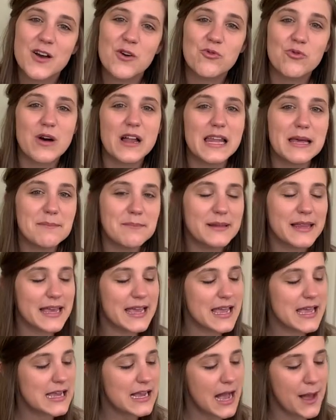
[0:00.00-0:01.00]
While I'm
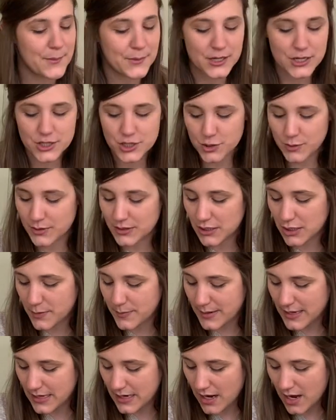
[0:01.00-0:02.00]
playing, I'm going to do a little
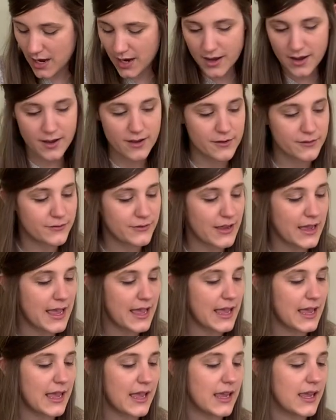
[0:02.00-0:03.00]
bit of
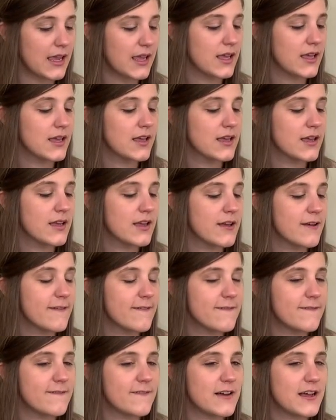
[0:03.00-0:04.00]
a
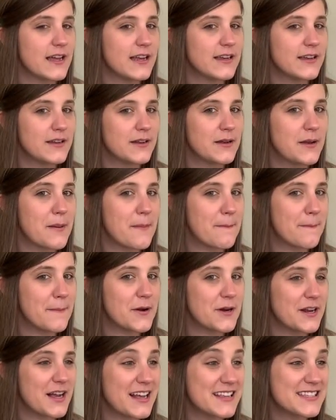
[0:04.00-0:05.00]
fun
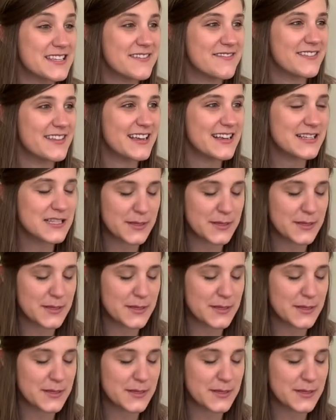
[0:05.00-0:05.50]
percussive thing.